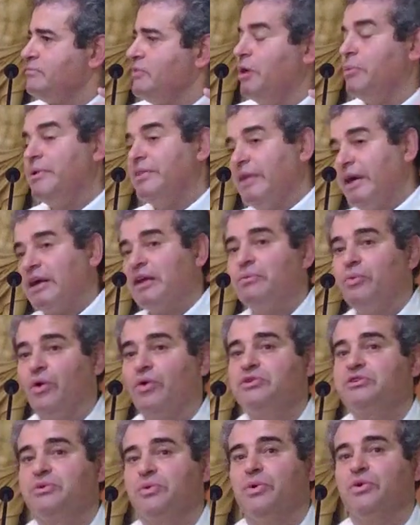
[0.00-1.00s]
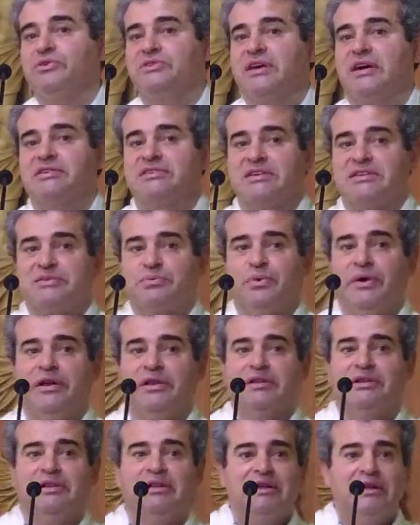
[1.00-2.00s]
I mean, they can walk towards us as
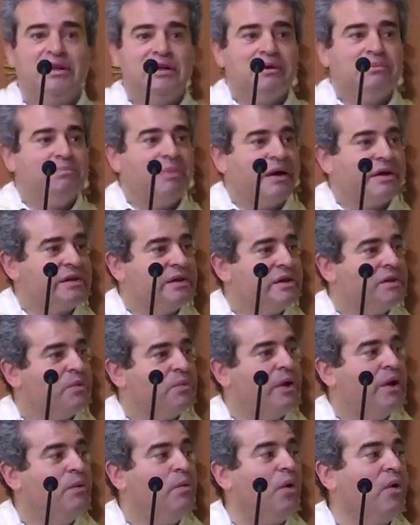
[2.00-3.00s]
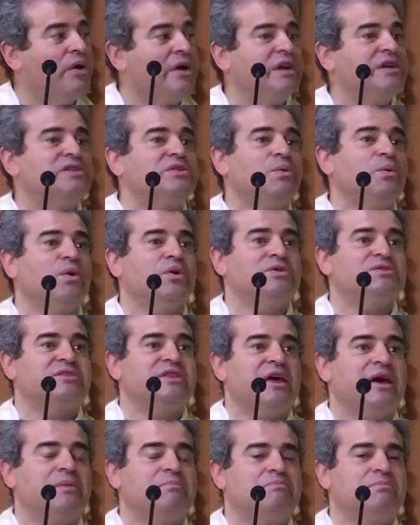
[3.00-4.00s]
well, but we're walking
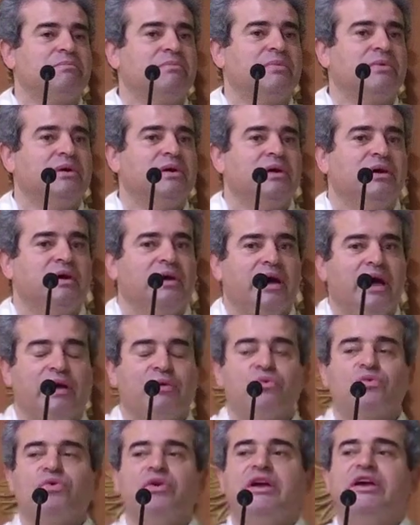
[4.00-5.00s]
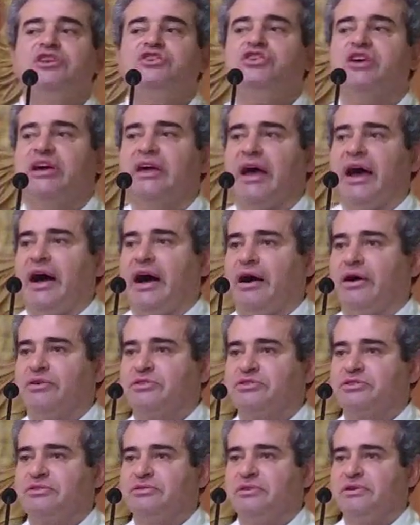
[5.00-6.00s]
towards them and reaching
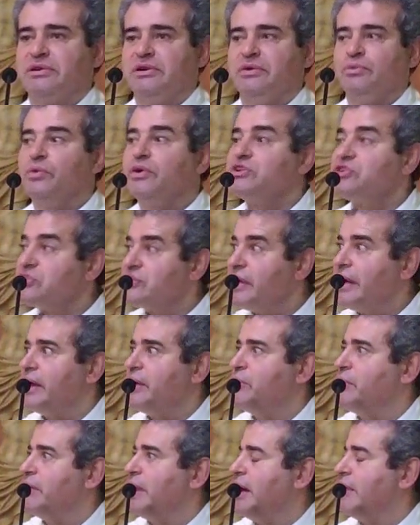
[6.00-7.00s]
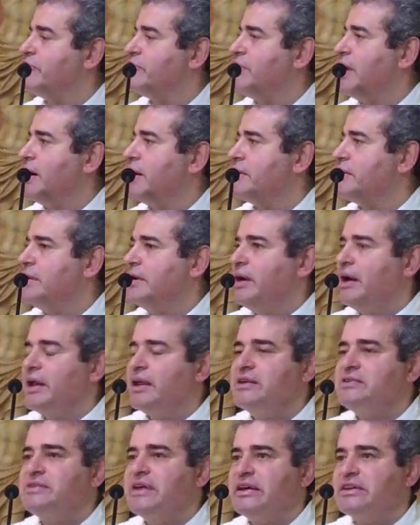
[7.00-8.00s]
out, which they would have done. And
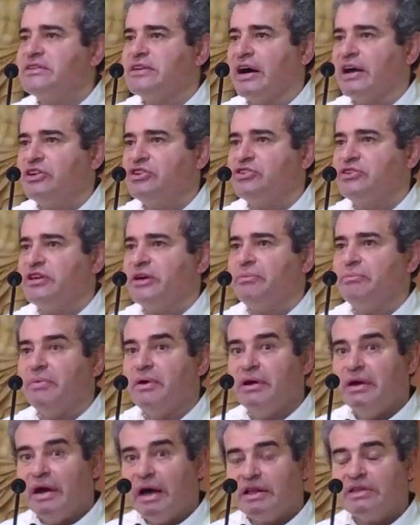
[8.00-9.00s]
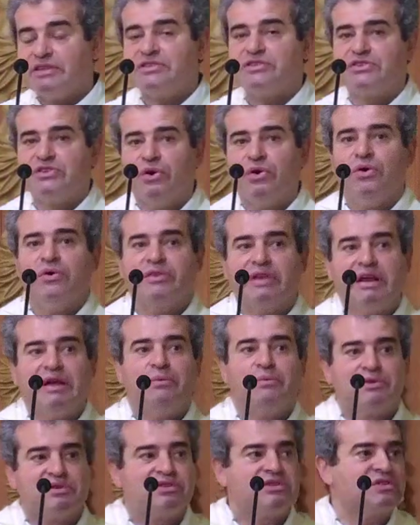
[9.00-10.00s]
as they touched him and saw that he
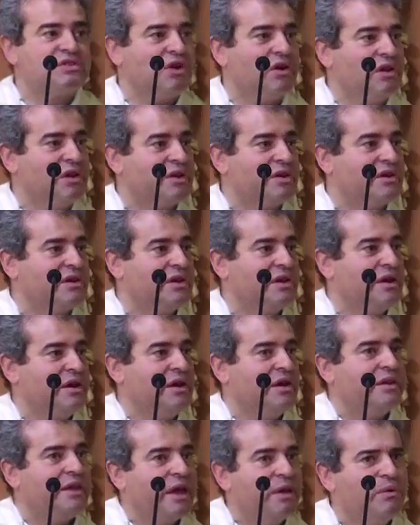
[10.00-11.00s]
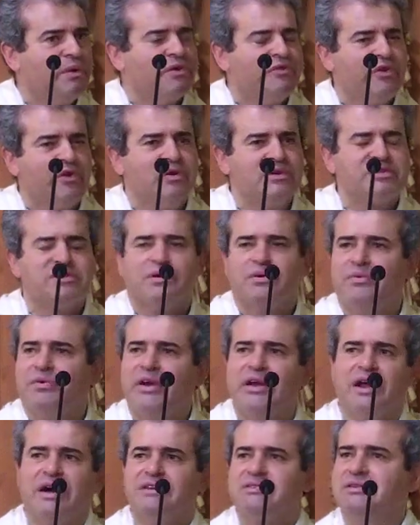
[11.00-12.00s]
was solid, they would have also
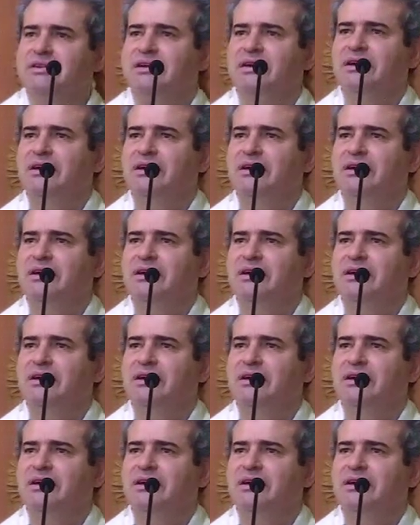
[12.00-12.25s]
realized,